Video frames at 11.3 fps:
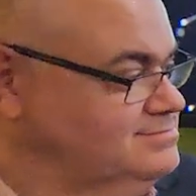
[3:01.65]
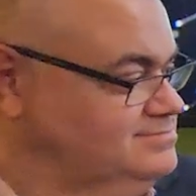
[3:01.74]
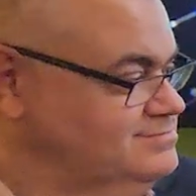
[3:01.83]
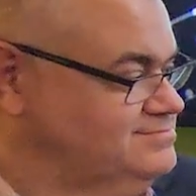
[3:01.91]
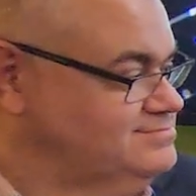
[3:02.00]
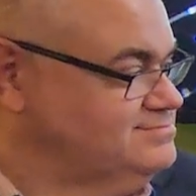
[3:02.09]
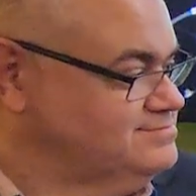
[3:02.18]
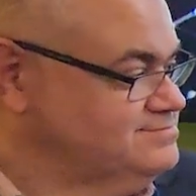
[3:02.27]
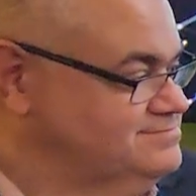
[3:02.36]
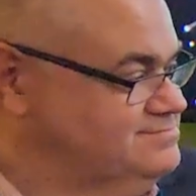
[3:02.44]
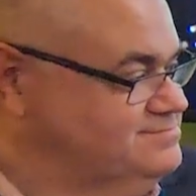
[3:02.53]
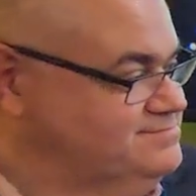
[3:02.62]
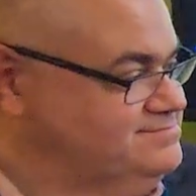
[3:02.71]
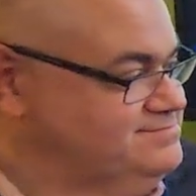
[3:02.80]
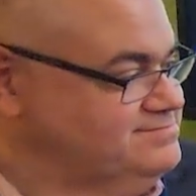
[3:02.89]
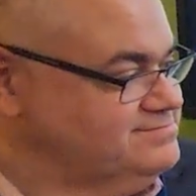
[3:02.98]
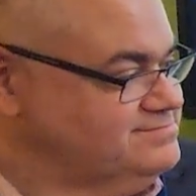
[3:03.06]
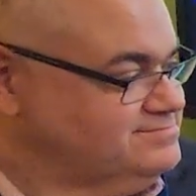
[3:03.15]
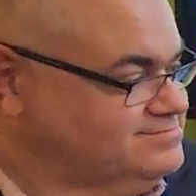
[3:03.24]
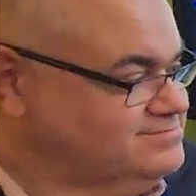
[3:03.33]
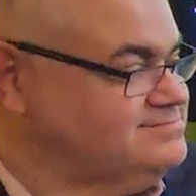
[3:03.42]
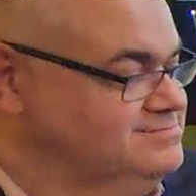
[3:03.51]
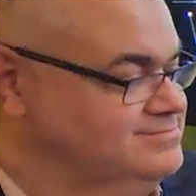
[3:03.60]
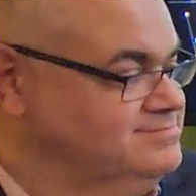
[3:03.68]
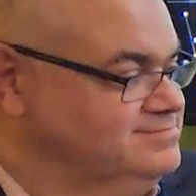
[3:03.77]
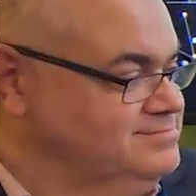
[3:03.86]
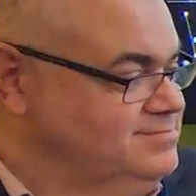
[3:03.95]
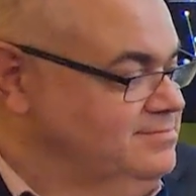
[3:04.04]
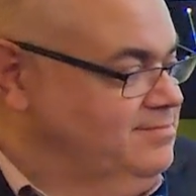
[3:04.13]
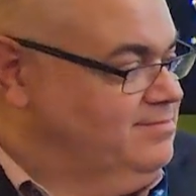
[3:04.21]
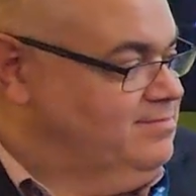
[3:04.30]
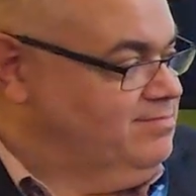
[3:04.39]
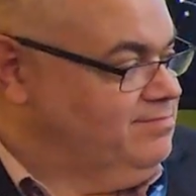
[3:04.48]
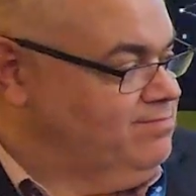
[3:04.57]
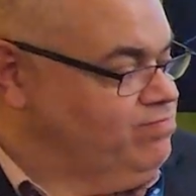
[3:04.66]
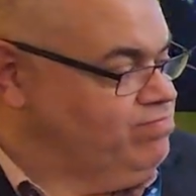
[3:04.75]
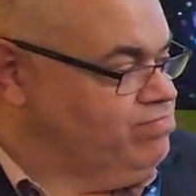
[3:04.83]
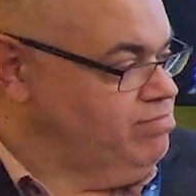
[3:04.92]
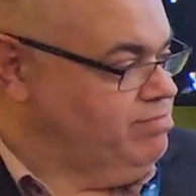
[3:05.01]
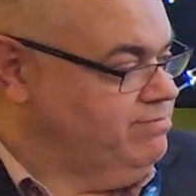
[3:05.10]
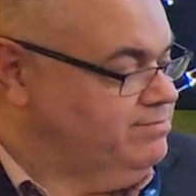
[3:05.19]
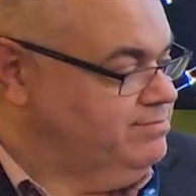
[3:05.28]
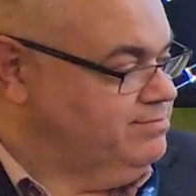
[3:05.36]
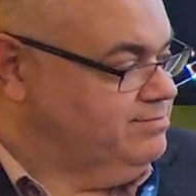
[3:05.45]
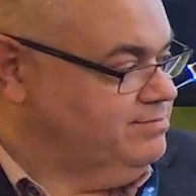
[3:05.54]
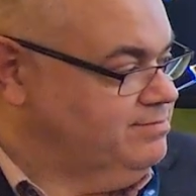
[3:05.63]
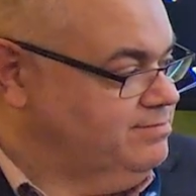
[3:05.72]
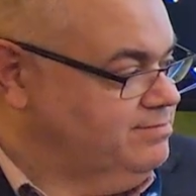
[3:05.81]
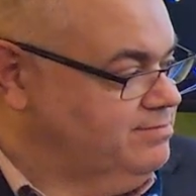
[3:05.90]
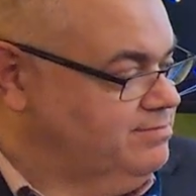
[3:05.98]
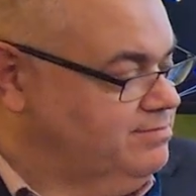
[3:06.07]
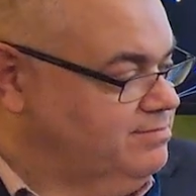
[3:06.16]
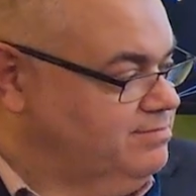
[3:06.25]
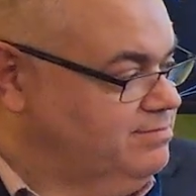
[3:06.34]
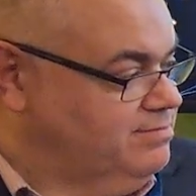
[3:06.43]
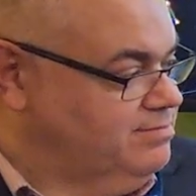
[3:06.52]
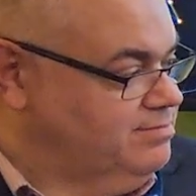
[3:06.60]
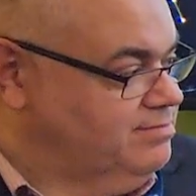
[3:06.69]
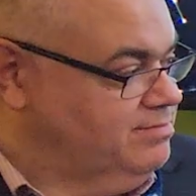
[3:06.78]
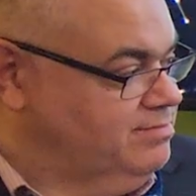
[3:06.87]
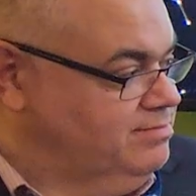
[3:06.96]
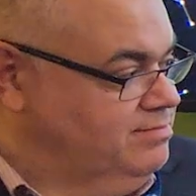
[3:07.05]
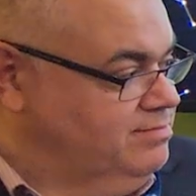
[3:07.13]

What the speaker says: (silent)